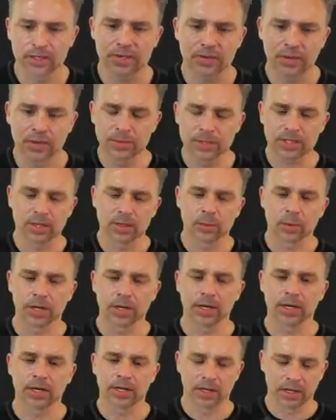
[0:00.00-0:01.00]
I'm just going to bring
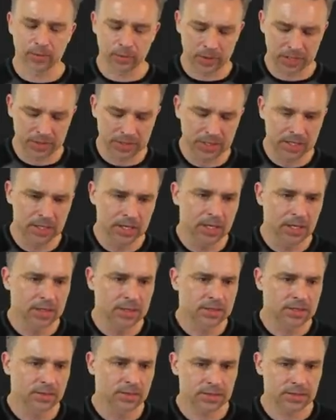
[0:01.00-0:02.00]
it in anyways.
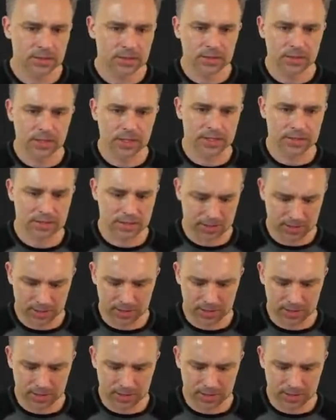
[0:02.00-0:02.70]
So let's do this.